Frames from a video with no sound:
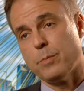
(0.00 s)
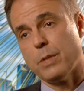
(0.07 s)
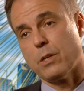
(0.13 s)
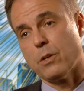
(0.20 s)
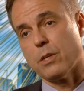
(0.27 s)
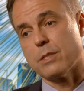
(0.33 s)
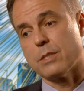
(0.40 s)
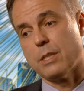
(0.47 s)

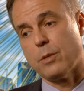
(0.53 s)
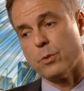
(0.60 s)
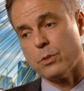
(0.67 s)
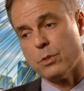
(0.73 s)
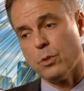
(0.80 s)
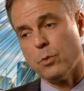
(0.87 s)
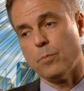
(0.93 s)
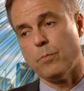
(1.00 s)
because there
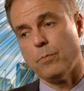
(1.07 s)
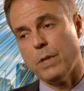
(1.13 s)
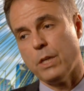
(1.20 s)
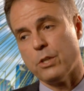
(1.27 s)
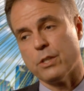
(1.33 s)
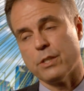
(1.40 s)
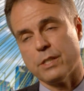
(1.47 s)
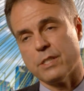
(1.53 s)
is no
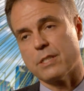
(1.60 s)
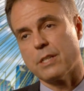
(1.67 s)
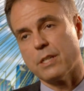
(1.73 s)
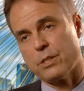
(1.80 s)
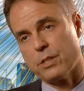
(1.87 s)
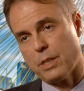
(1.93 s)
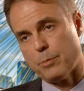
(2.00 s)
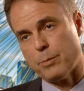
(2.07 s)
major
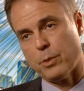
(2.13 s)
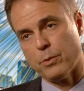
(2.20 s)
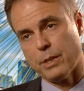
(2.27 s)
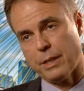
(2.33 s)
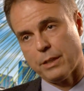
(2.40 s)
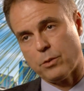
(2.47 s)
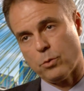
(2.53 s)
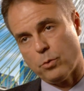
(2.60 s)
discussion about
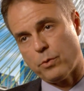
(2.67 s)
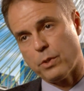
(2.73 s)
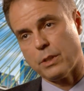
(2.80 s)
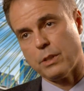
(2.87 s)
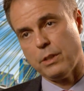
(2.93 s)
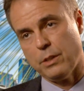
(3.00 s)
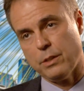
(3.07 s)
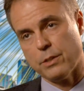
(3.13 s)
that over
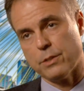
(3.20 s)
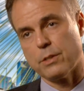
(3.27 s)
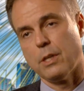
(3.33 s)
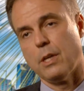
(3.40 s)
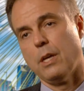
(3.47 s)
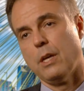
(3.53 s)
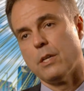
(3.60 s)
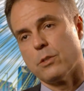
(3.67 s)
the years.
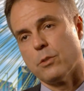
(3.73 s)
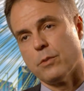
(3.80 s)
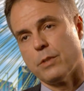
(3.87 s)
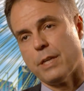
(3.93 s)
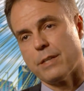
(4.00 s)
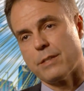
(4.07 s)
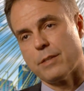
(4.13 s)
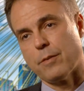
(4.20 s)
So
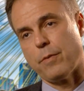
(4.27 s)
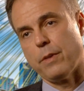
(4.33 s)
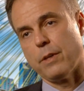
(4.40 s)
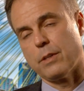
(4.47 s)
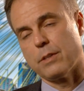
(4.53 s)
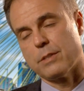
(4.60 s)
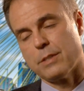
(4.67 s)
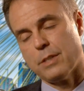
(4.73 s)
that, I
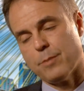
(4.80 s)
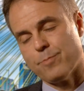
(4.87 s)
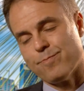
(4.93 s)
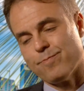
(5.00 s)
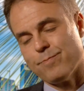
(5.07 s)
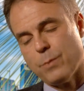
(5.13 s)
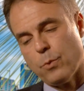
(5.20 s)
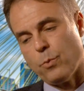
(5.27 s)
think, is the,
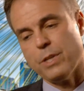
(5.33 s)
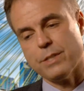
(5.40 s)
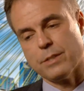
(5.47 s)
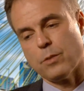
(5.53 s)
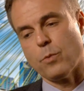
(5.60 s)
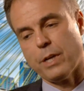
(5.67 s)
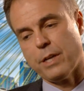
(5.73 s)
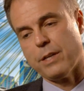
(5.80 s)
the
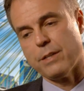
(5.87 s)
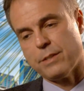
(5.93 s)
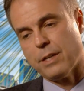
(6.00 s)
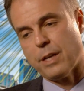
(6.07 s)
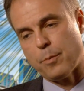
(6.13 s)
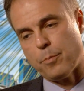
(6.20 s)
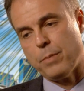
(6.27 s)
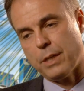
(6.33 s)
reason why
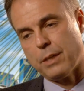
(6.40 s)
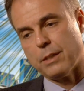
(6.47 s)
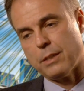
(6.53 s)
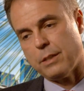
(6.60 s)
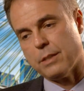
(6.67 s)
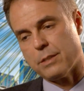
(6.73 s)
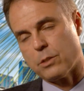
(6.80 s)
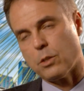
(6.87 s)
AACR picked
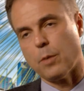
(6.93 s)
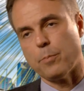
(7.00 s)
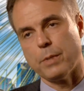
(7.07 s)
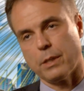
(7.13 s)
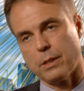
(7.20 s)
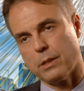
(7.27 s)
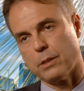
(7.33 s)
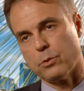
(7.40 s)
this
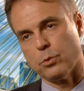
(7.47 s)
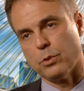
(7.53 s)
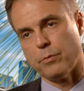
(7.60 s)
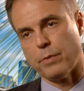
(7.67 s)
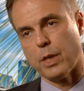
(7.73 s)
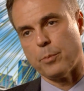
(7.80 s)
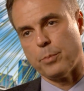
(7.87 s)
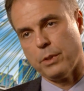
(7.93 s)
topic to
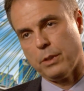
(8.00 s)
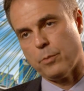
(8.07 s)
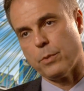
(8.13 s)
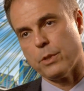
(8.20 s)
develop in the